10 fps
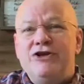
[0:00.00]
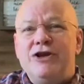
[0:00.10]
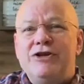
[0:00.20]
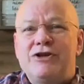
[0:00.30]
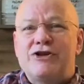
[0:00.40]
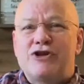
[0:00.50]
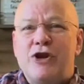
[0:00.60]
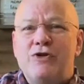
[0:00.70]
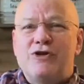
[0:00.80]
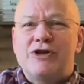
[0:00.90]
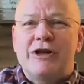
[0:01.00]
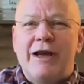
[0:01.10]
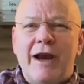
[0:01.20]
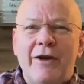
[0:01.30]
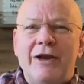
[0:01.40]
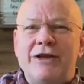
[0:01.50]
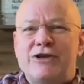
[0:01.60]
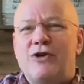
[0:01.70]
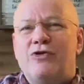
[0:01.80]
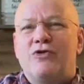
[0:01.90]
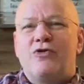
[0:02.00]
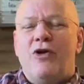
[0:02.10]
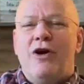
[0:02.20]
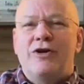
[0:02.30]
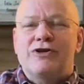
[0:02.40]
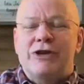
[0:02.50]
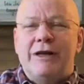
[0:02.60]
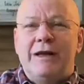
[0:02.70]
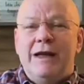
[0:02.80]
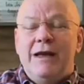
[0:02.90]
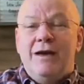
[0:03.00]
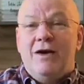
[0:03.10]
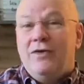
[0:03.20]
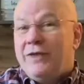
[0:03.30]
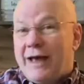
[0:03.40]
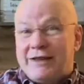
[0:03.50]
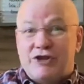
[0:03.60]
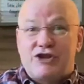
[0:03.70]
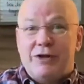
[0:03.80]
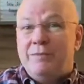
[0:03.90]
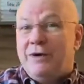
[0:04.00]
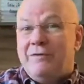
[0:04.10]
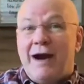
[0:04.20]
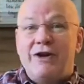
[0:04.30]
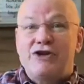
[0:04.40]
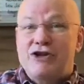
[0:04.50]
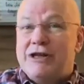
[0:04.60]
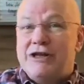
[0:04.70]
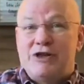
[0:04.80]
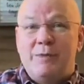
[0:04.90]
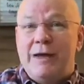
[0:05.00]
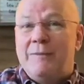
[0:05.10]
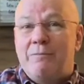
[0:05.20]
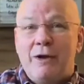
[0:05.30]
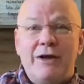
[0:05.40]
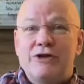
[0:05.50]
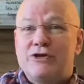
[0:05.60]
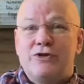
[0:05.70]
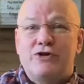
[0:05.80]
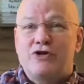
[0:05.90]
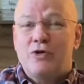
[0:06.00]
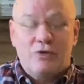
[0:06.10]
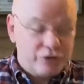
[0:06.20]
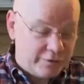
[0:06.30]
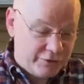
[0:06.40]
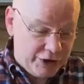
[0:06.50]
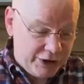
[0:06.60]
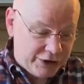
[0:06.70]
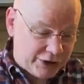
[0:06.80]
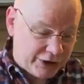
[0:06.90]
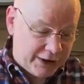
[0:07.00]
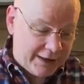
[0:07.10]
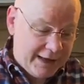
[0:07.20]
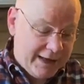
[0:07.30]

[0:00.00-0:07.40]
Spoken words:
Jesus chose to carry his own cross, and on that, the symbol of our sins being placed on the shoulders of Jesus, and